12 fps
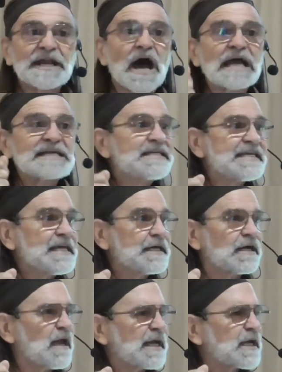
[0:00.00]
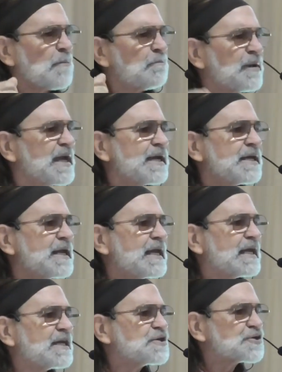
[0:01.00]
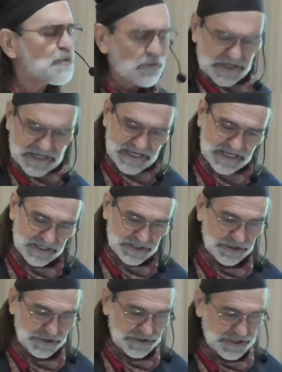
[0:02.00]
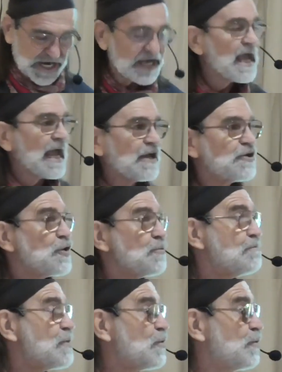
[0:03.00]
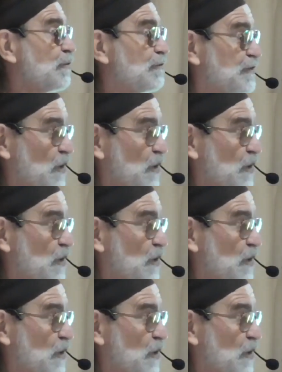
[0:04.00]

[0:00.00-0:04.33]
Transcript: idea like a pin into a hinge, and you moved